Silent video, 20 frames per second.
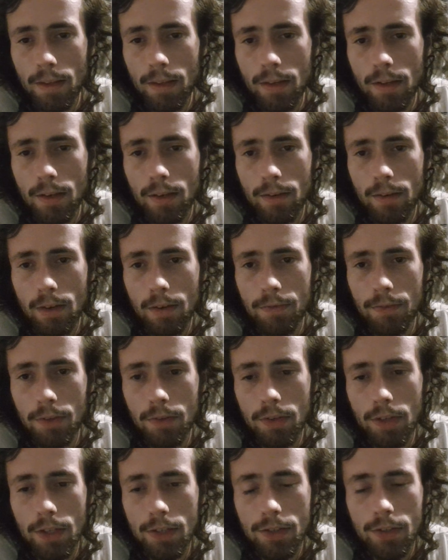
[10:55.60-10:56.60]
a few
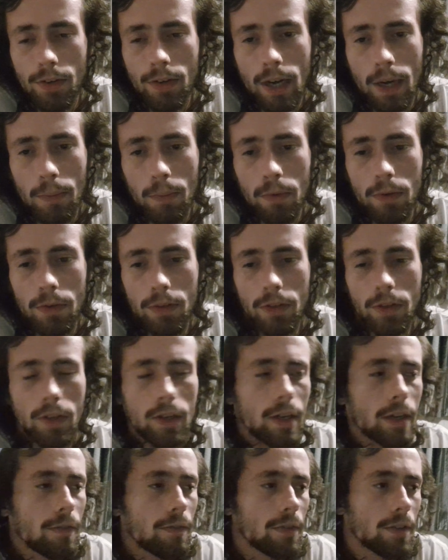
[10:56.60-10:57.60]
years ago, I wouldn't
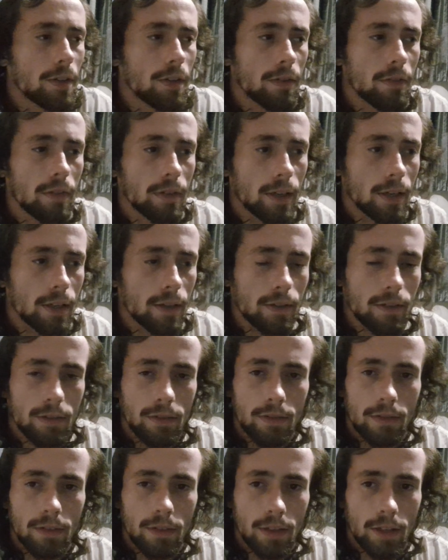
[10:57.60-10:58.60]
have done that,
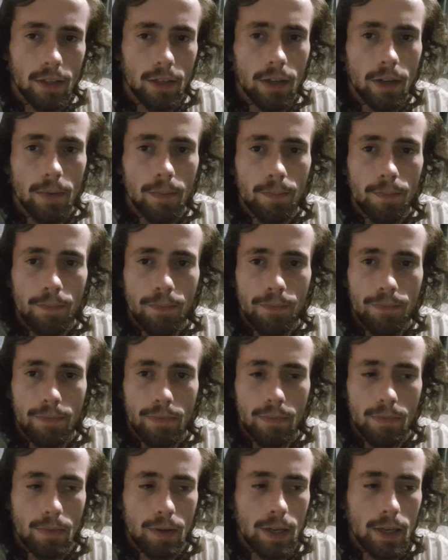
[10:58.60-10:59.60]
you know?
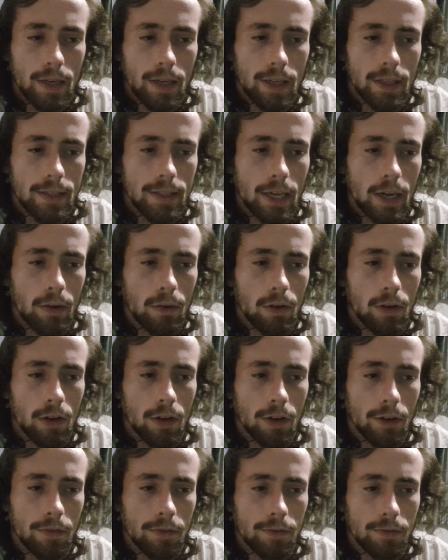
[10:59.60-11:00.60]
It's out
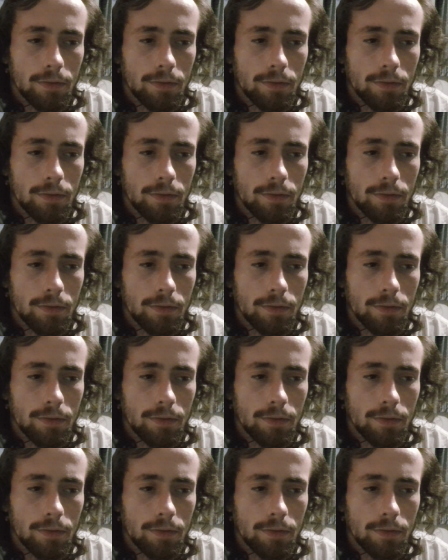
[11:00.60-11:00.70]
of